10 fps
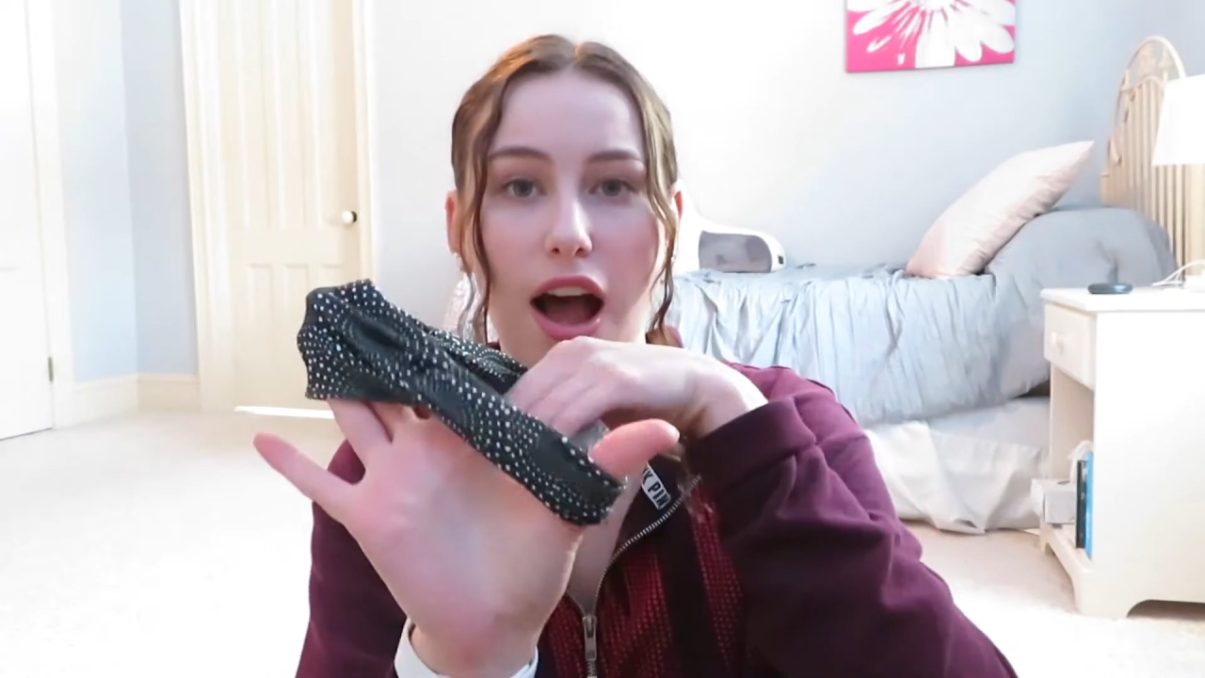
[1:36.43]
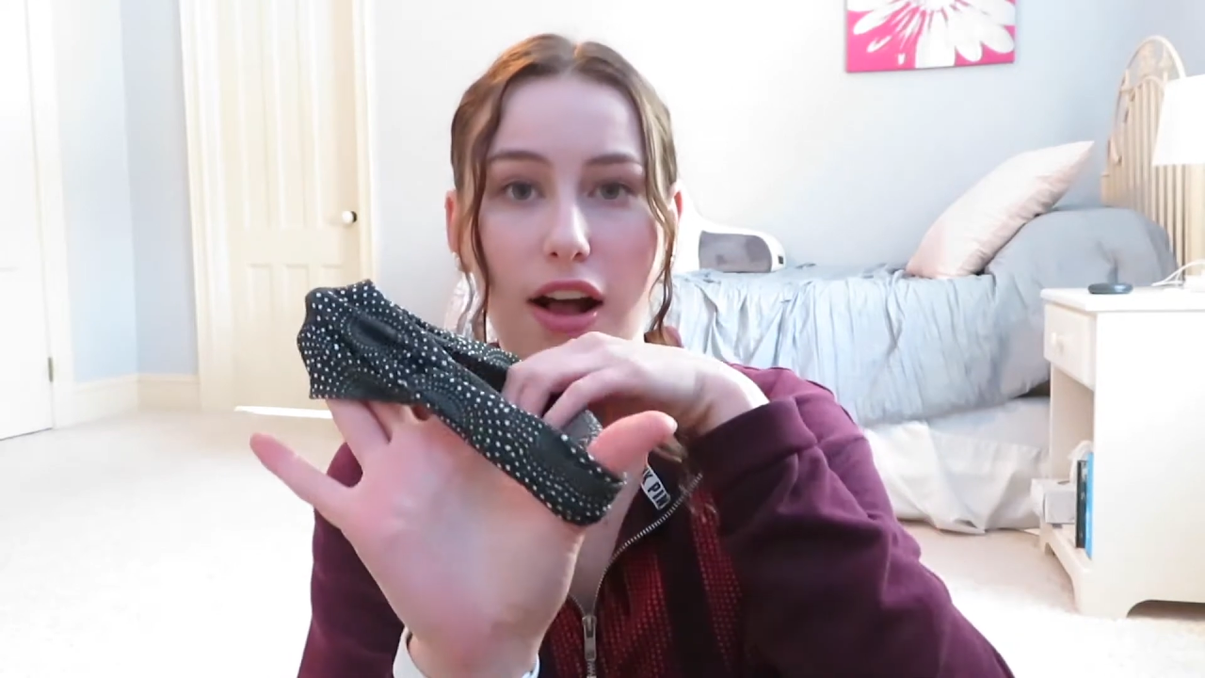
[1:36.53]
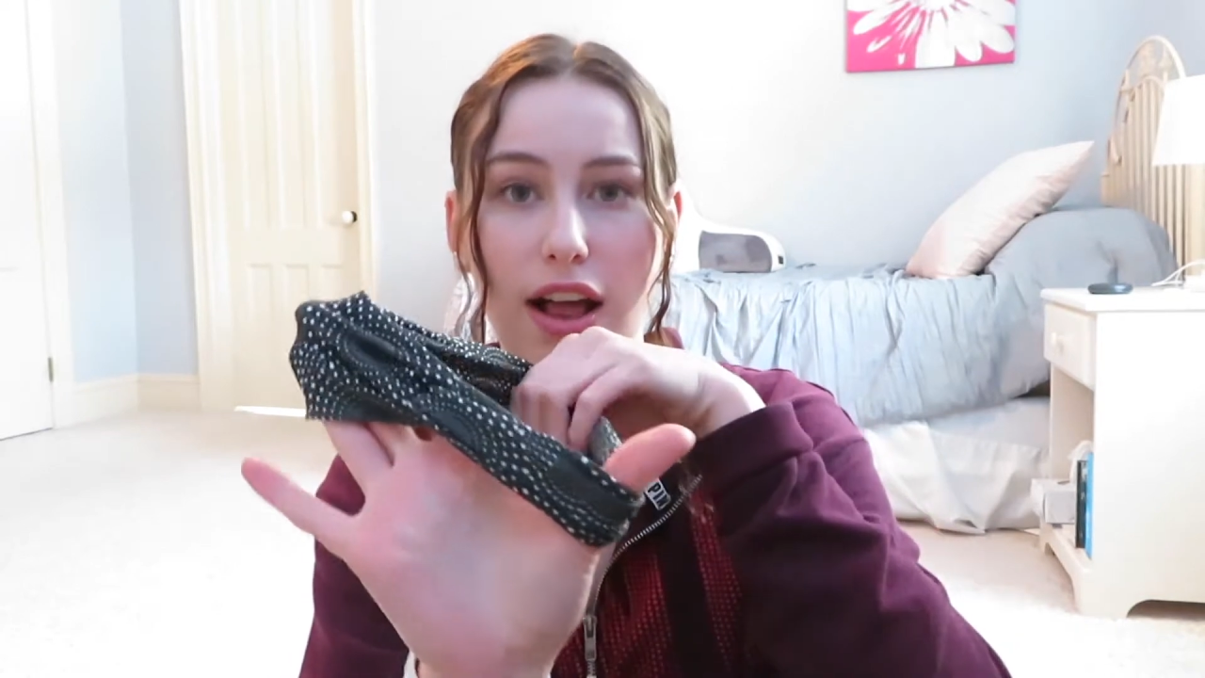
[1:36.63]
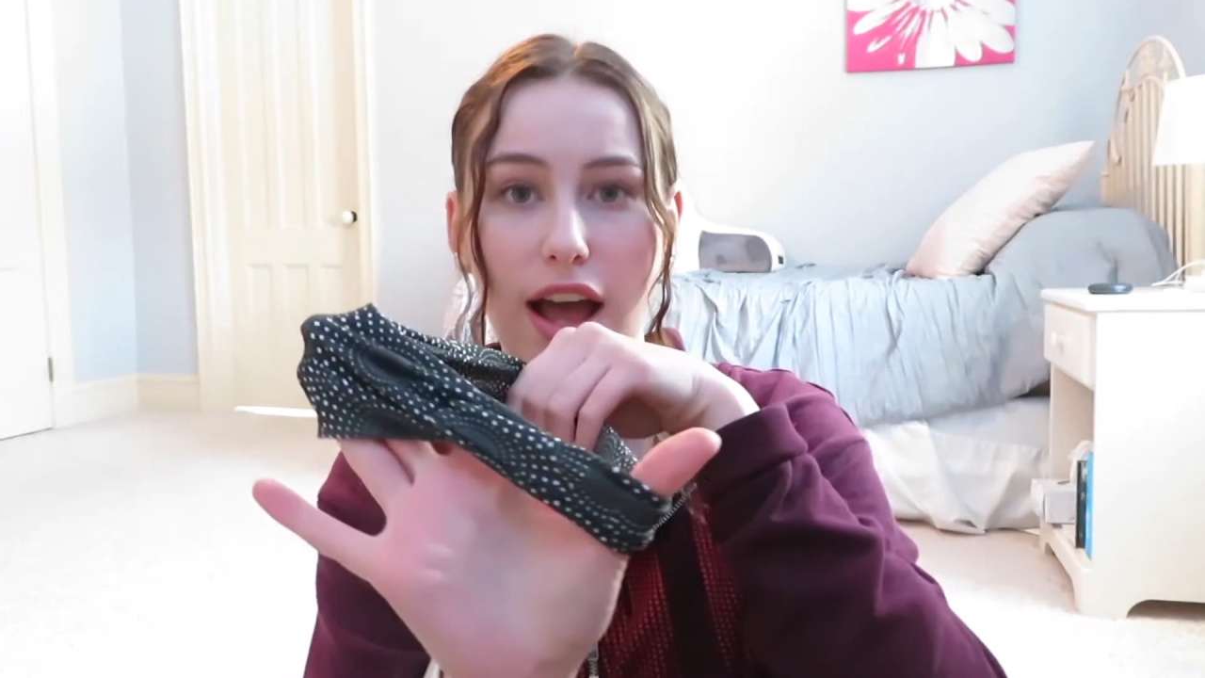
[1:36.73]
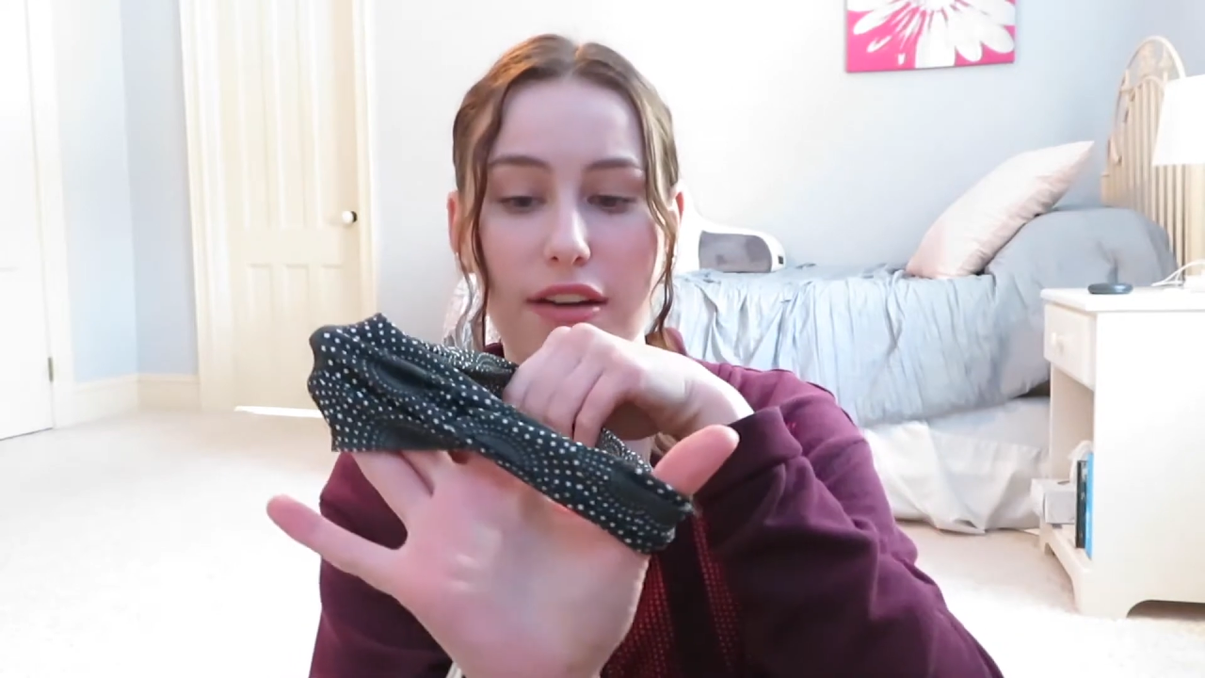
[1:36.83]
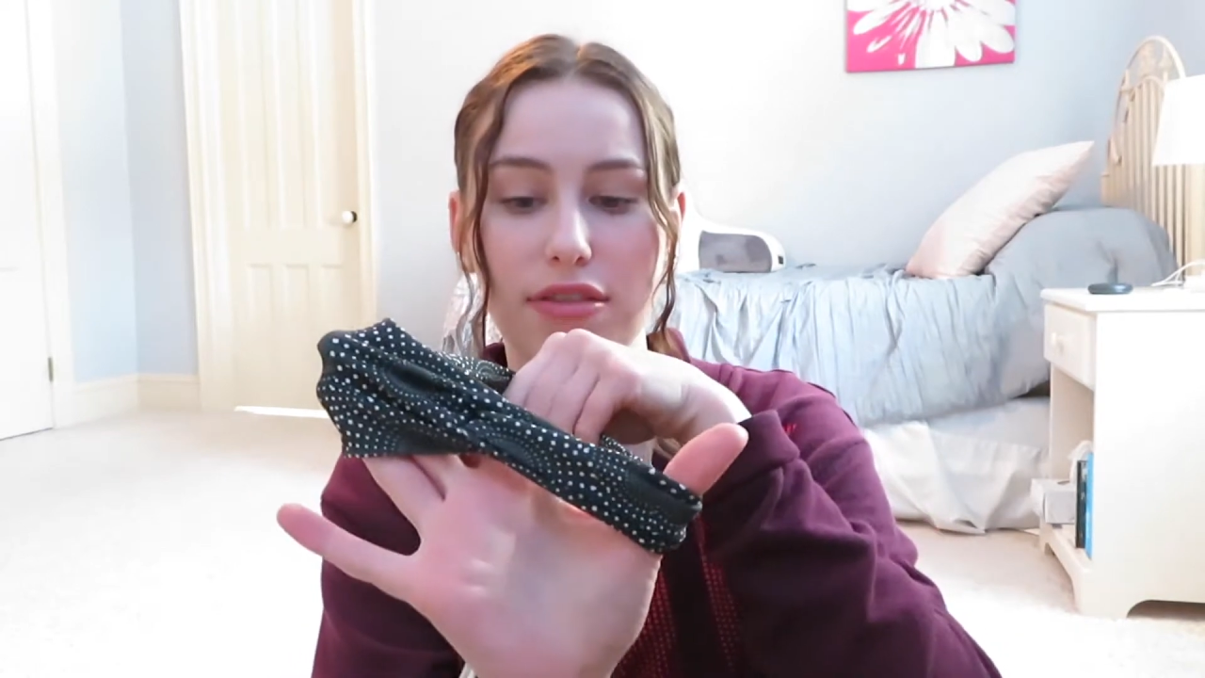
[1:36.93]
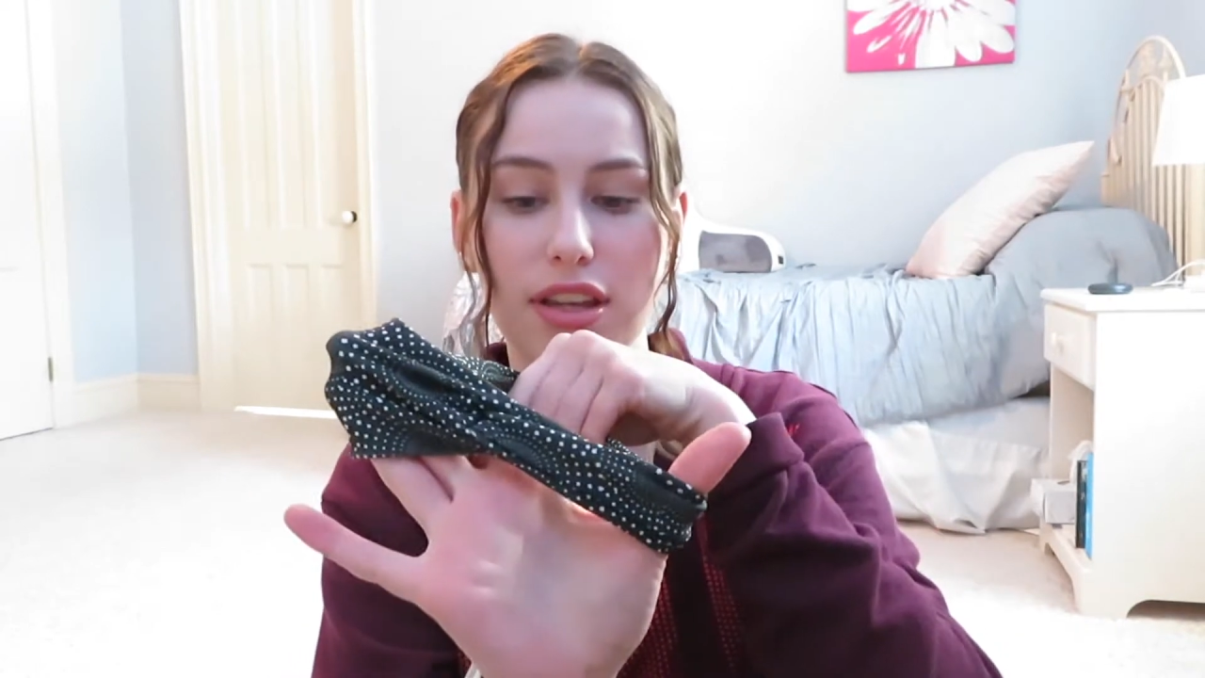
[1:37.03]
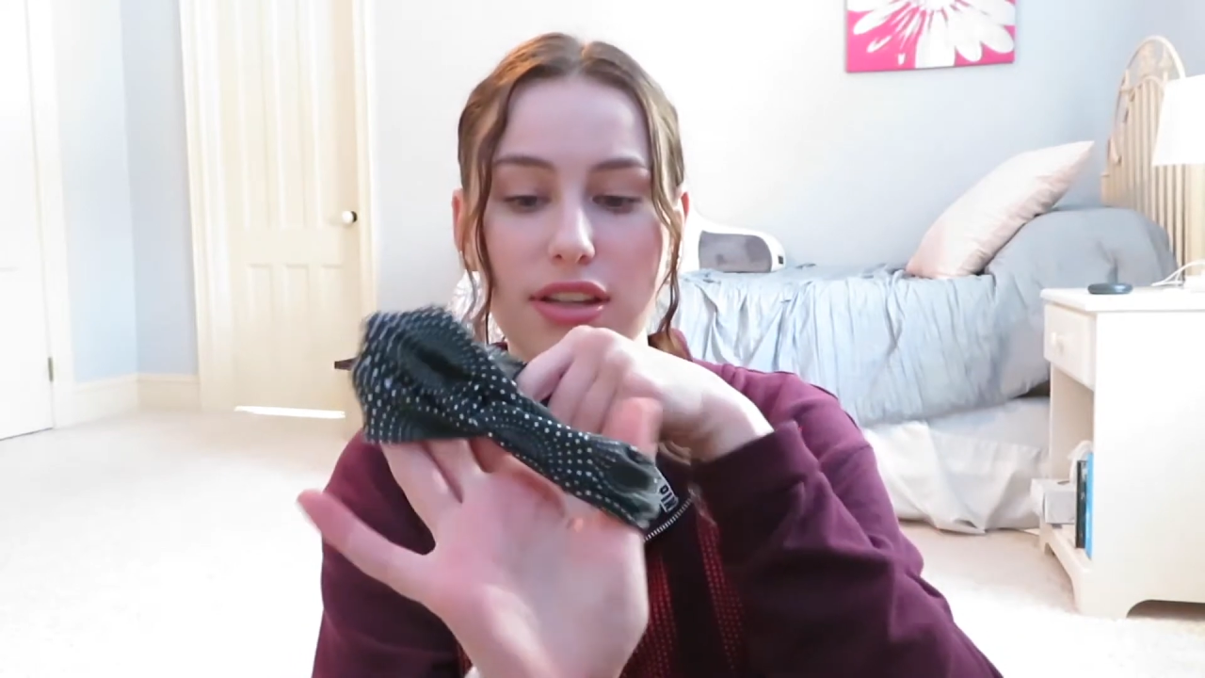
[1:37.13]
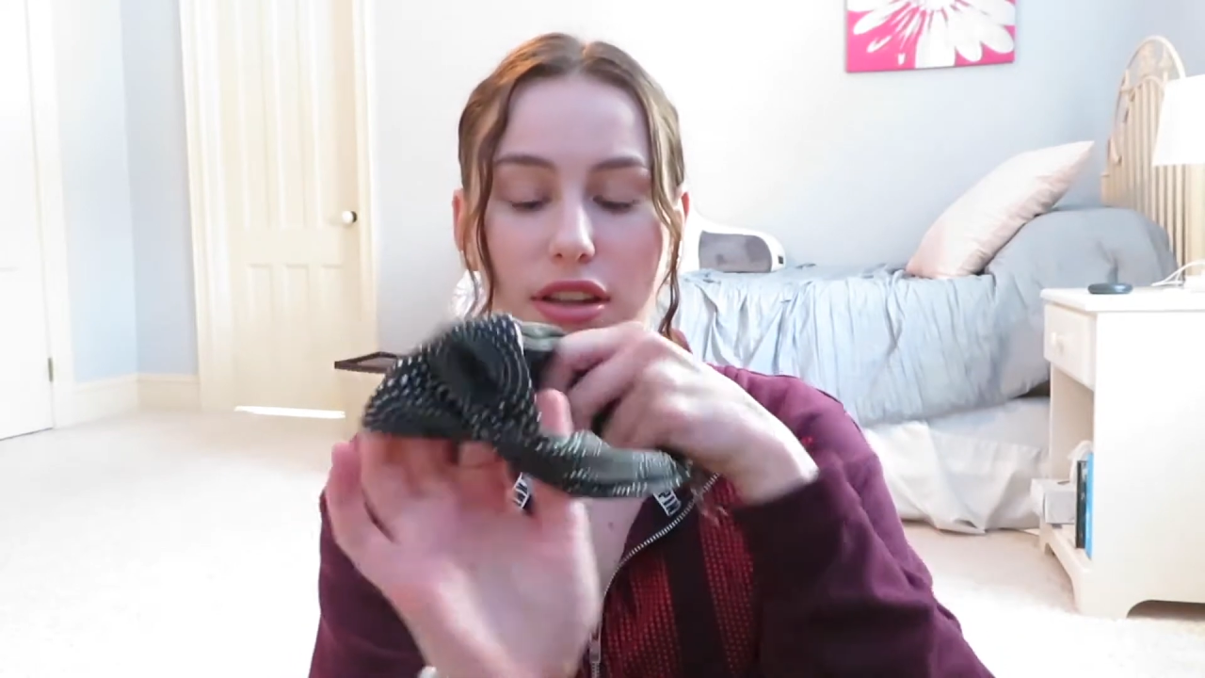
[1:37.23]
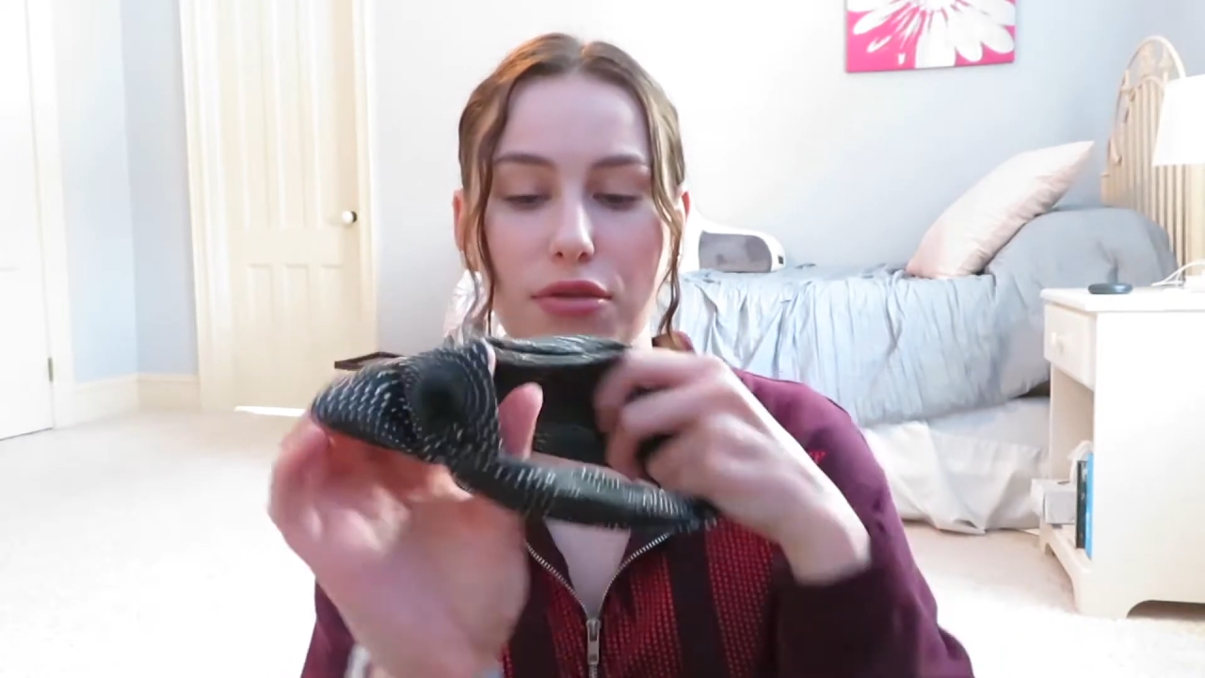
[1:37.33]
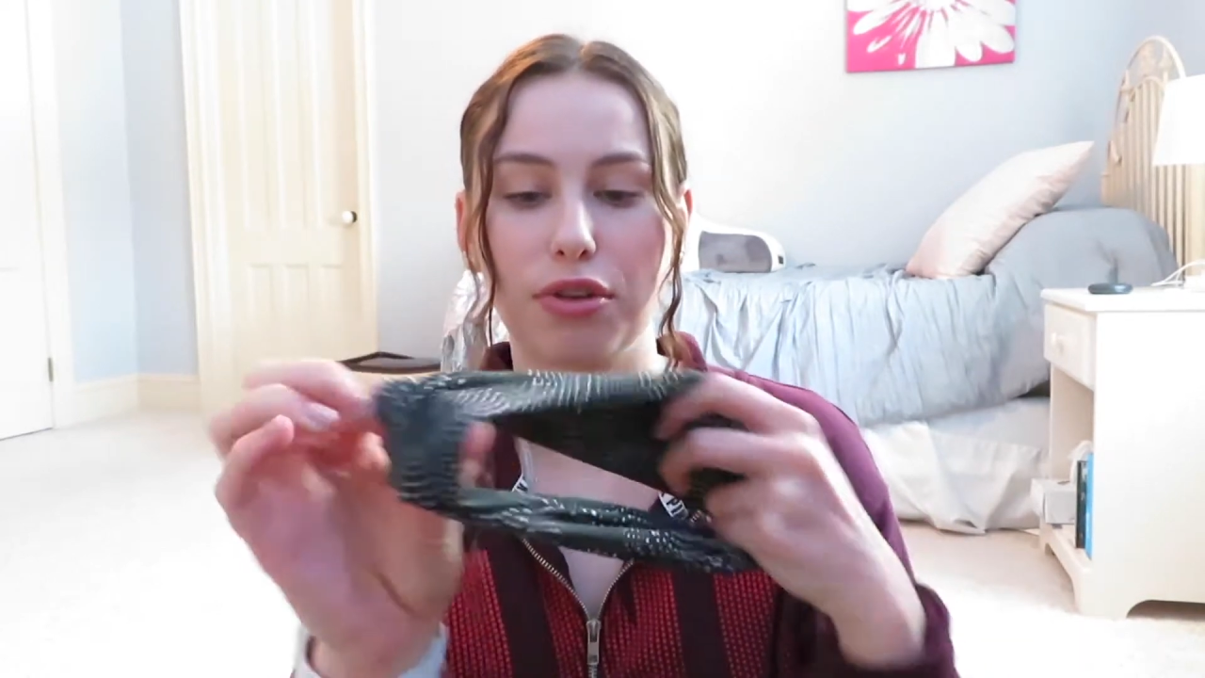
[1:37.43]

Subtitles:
I'll have this in the